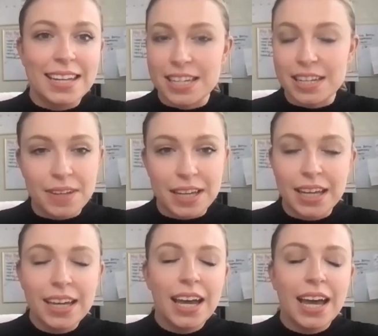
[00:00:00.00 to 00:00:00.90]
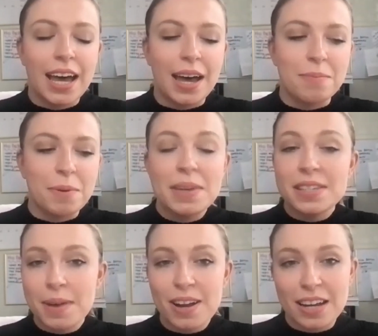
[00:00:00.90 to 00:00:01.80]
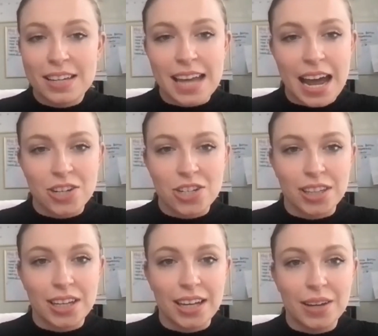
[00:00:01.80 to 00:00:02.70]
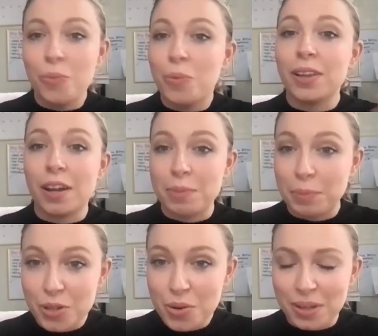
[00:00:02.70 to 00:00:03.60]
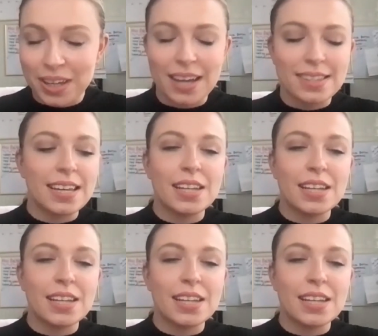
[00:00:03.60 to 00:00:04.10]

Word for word: TV. Uh, but Miss America is actually what a lot of people don't realize.